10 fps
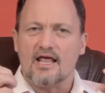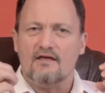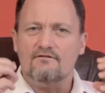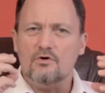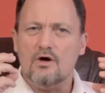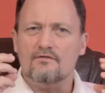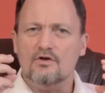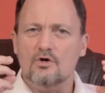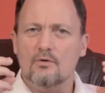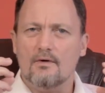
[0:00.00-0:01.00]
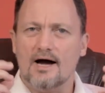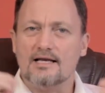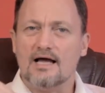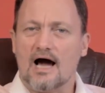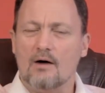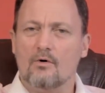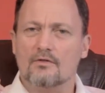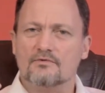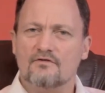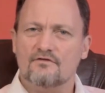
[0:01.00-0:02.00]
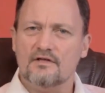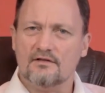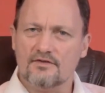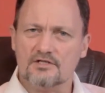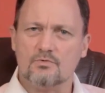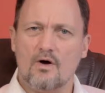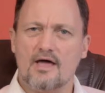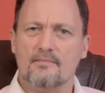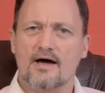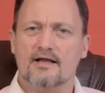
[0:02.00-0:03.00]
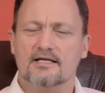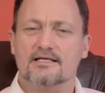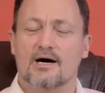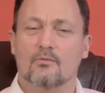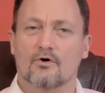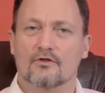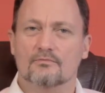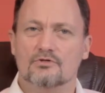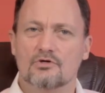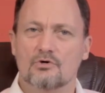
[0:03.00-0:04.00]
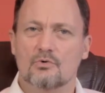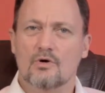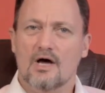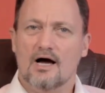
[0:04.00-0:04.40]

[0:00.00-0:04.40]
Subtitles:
If you have in your mind, I want them to feel this way about it, I want them to